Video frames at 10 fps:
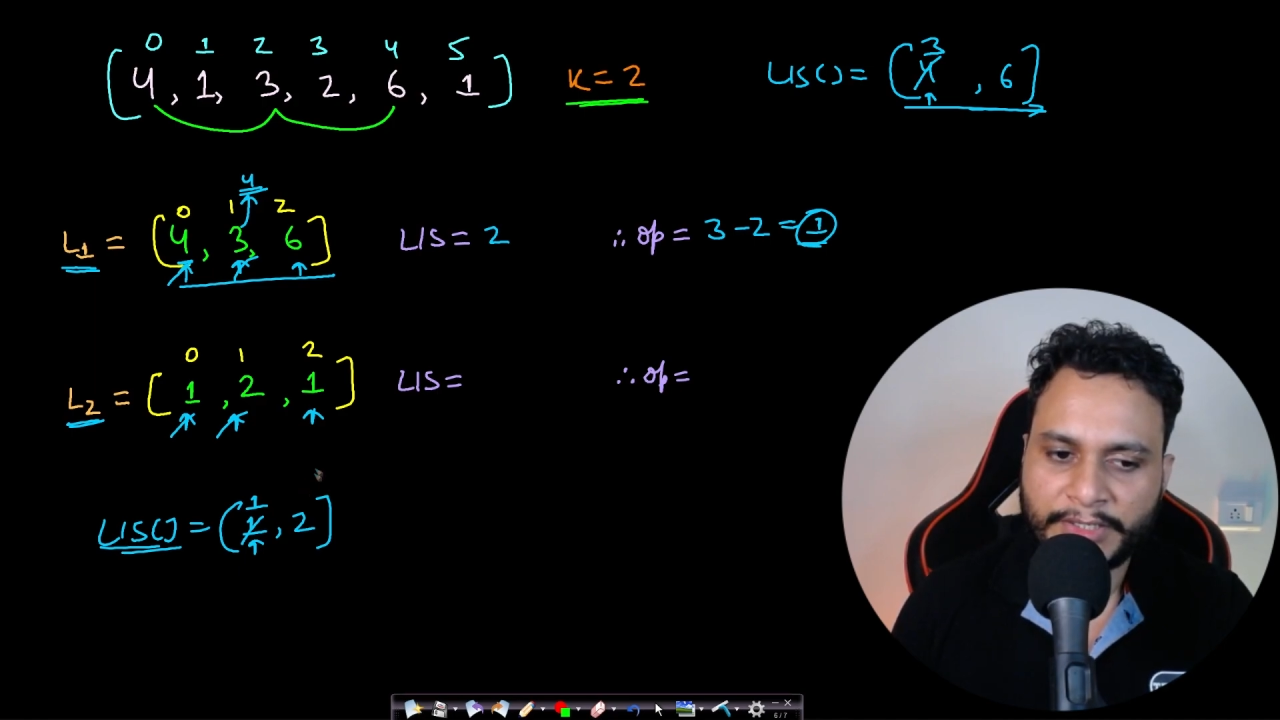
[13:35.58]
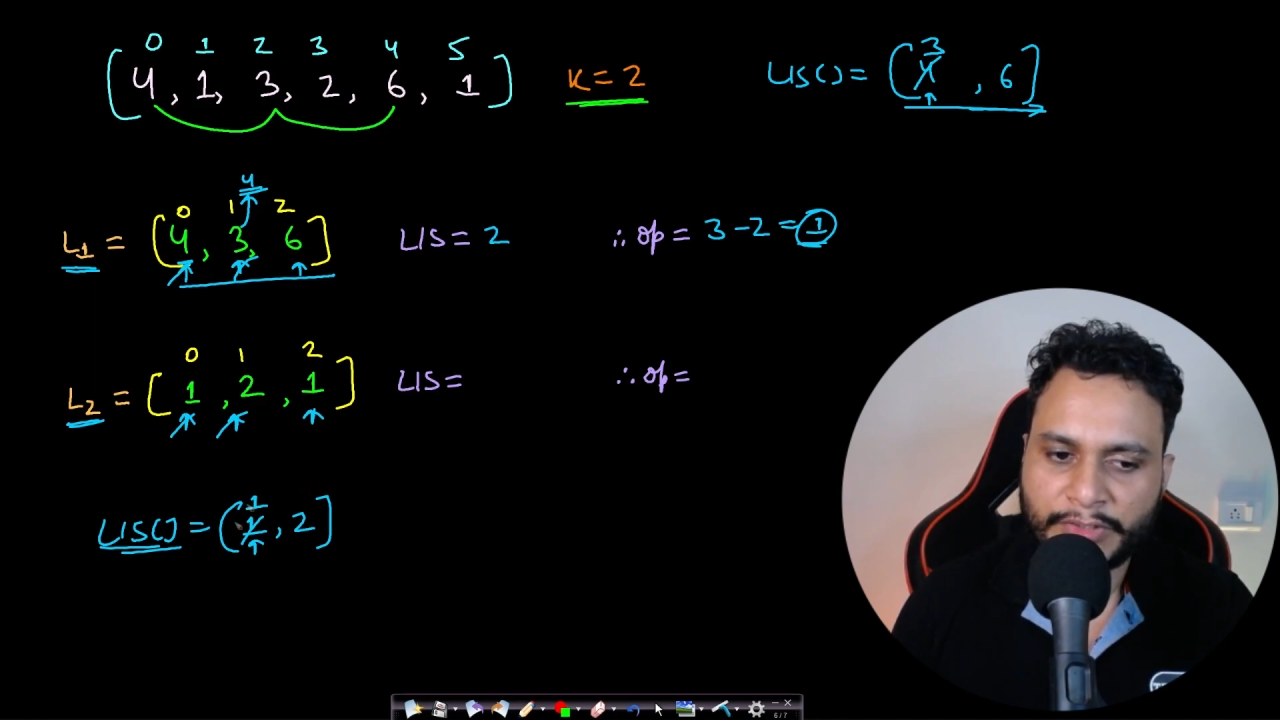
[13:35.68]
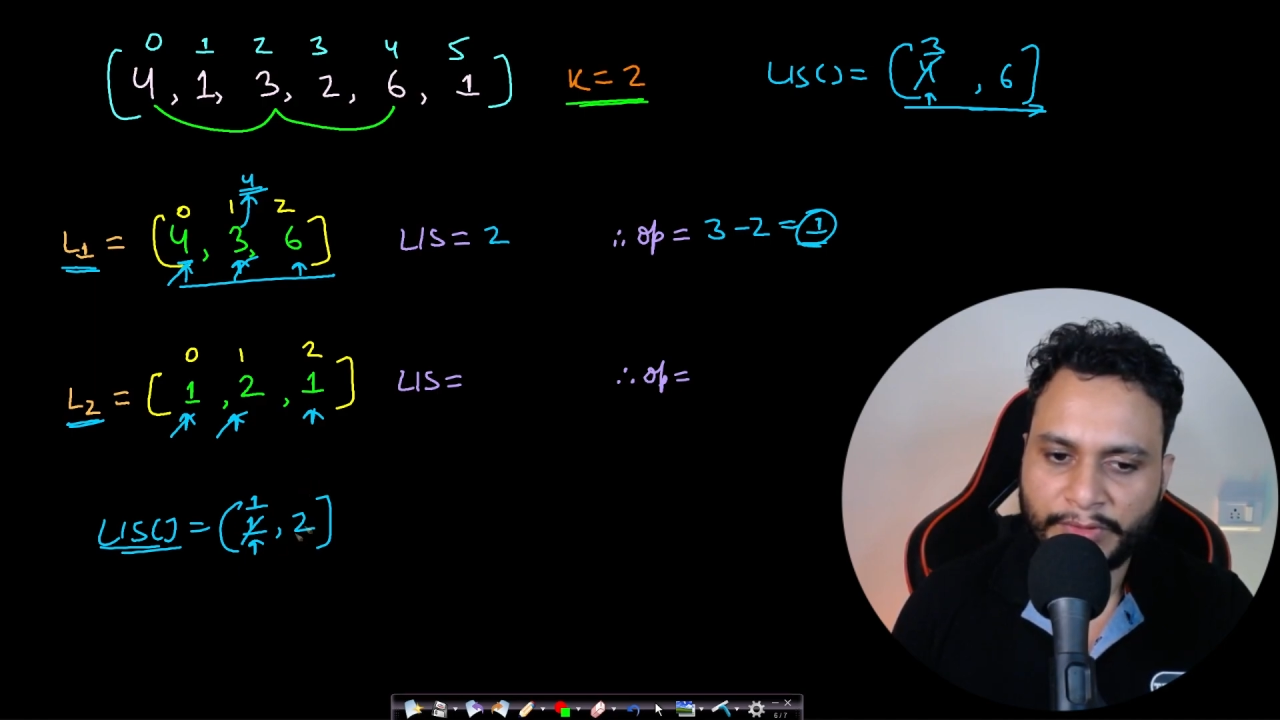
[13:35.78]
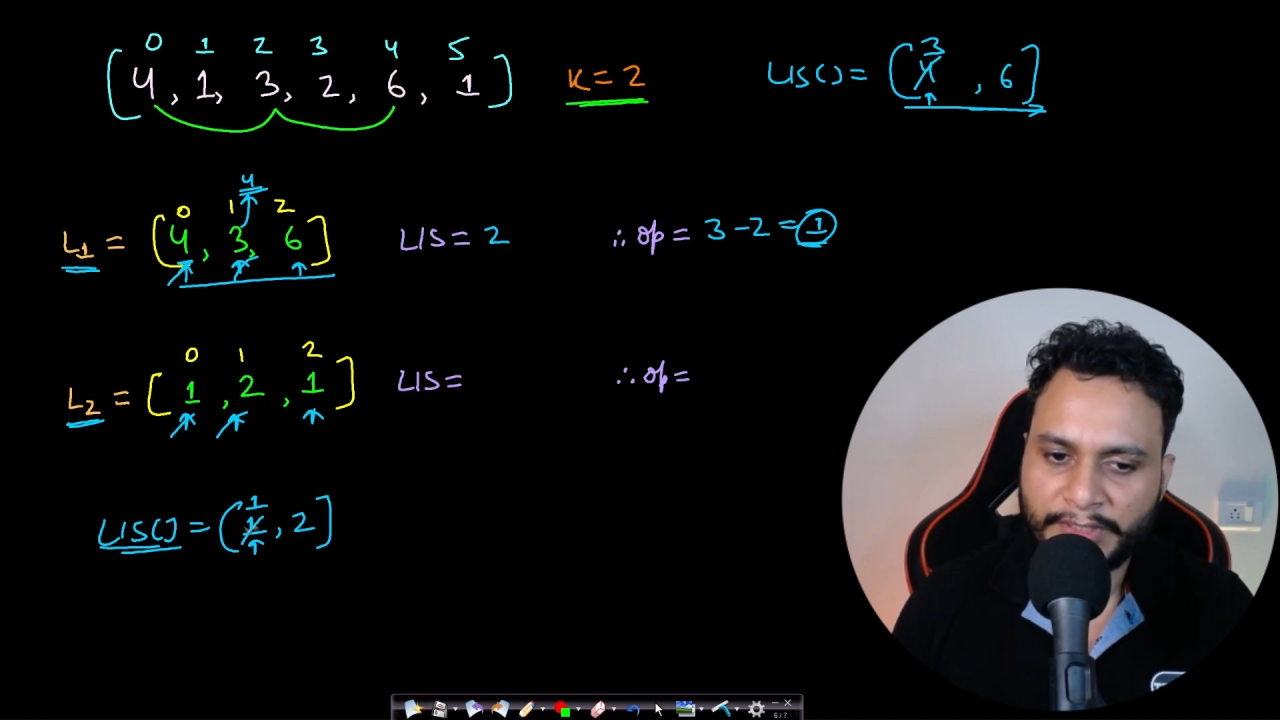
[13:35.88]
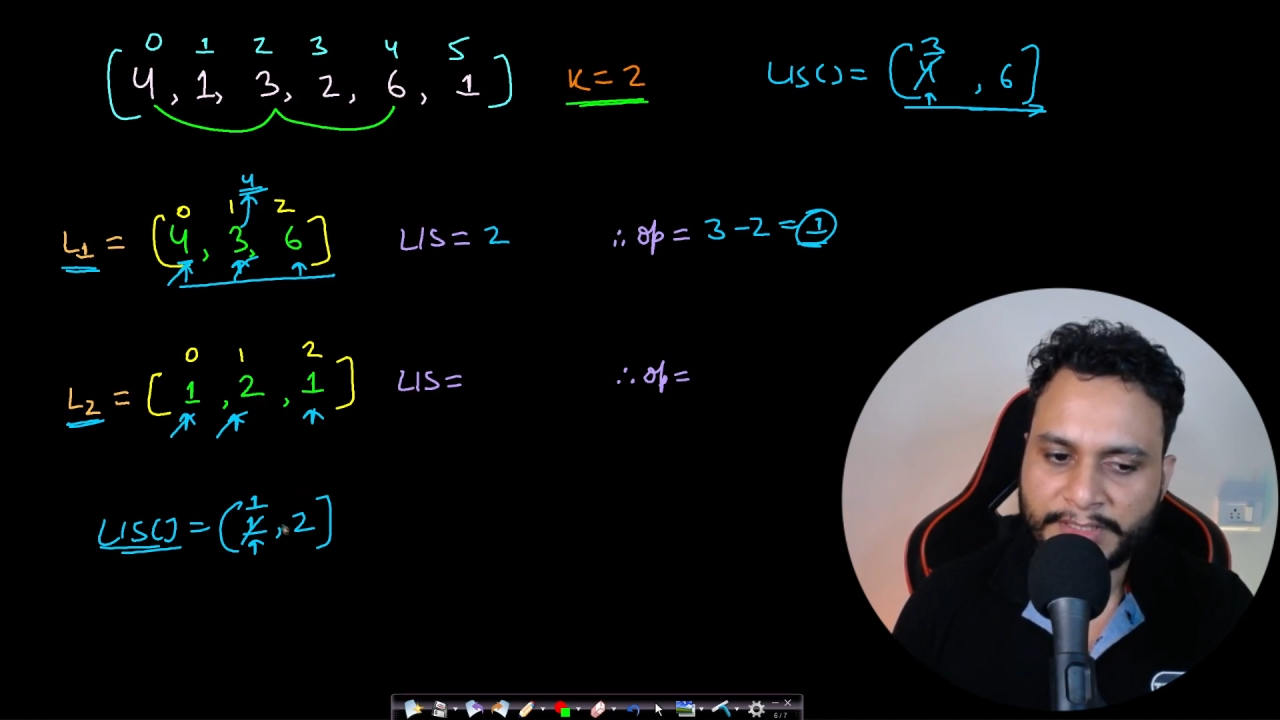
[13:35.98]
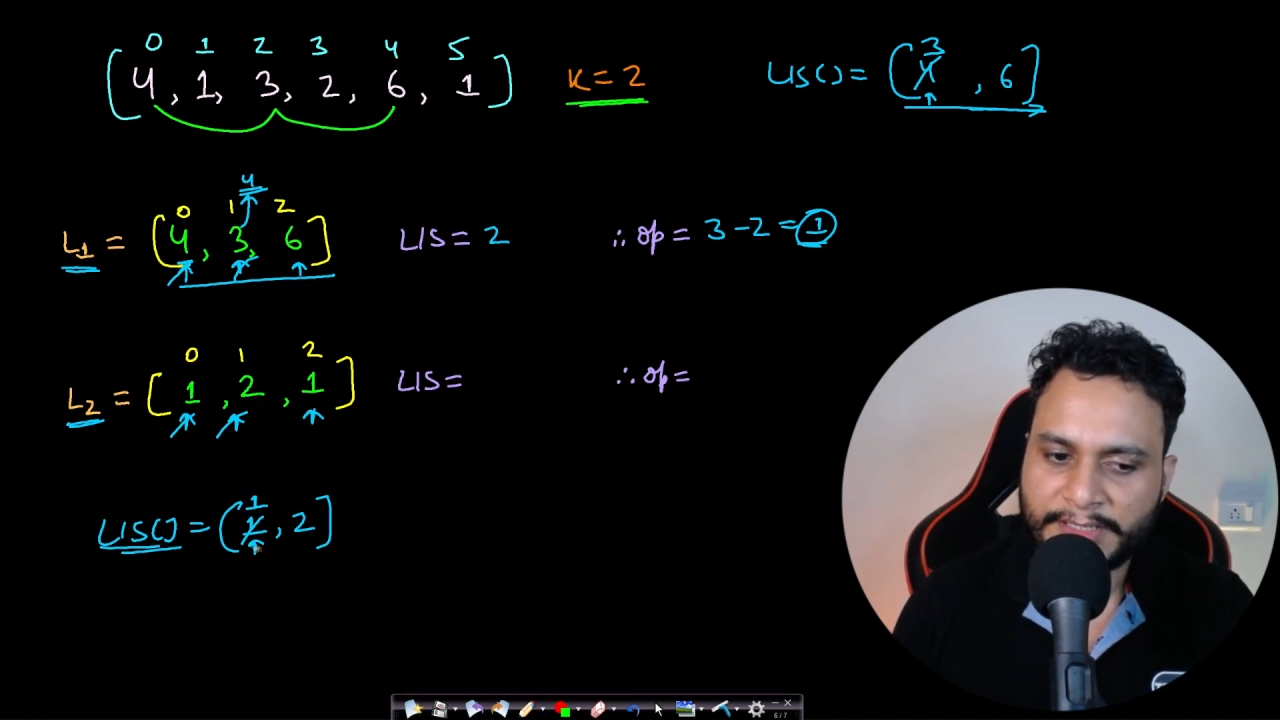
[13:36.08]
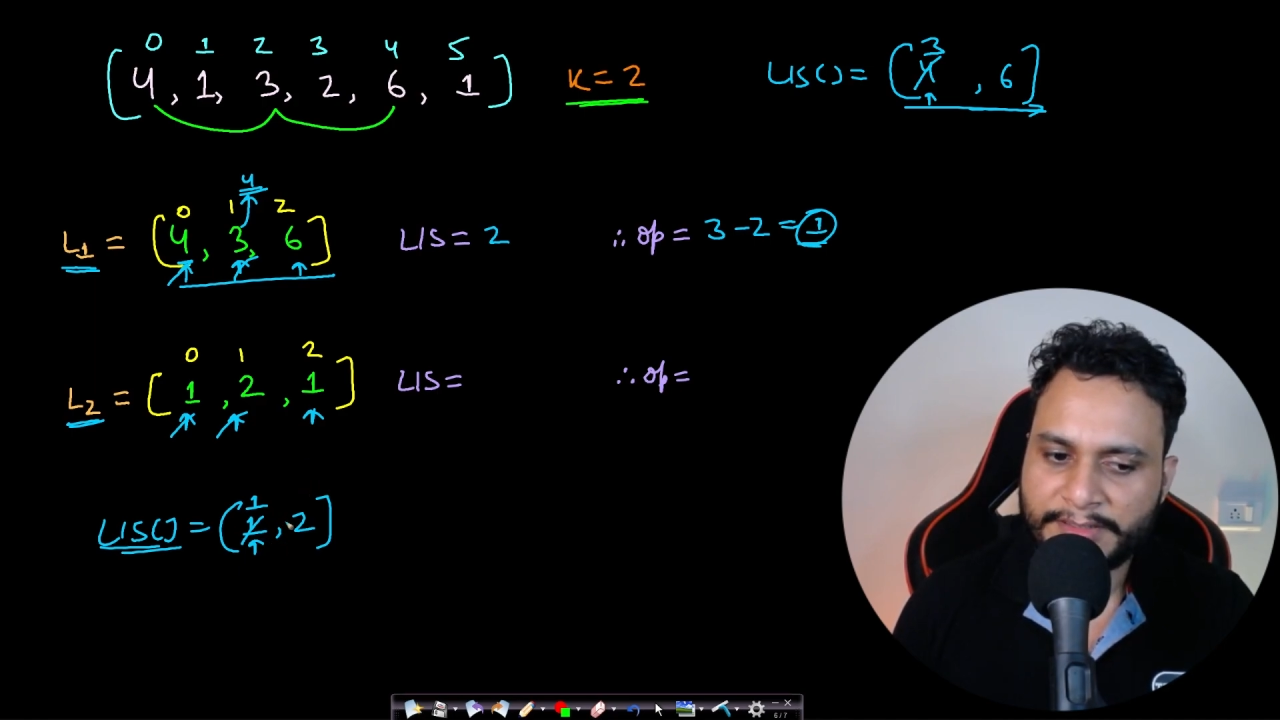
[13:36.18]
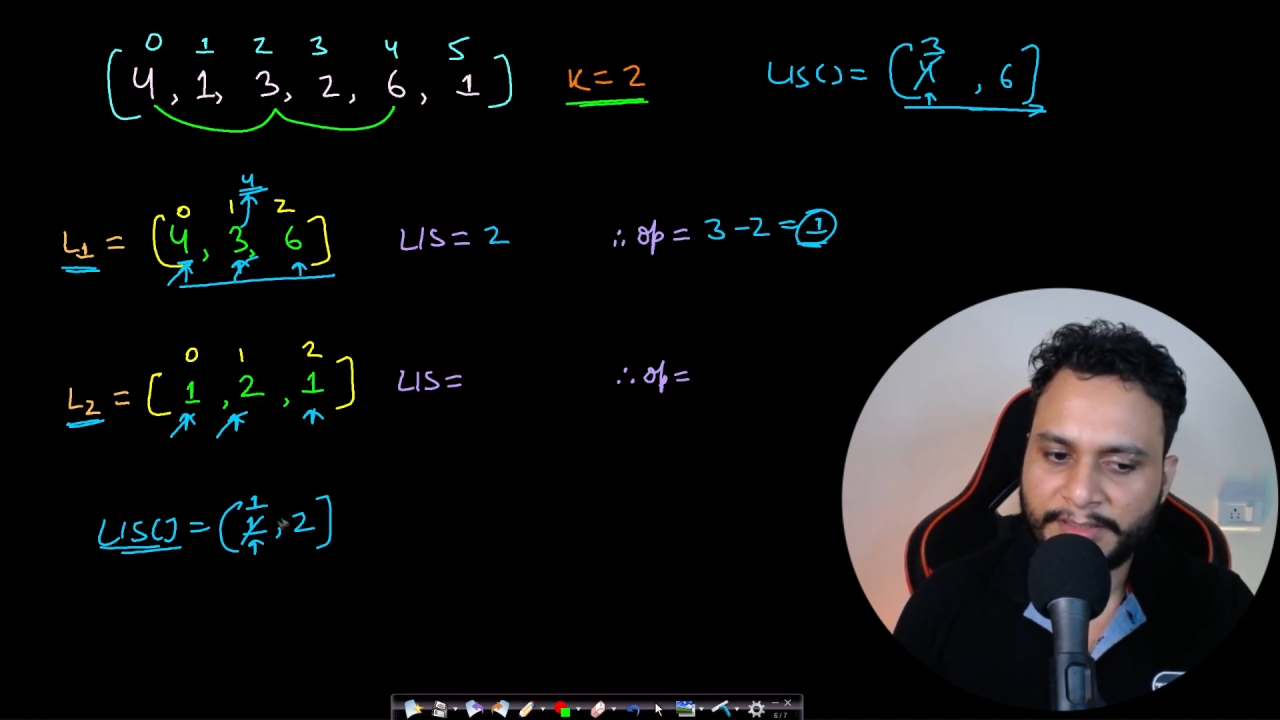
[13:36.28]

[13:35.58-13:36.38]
So in this case,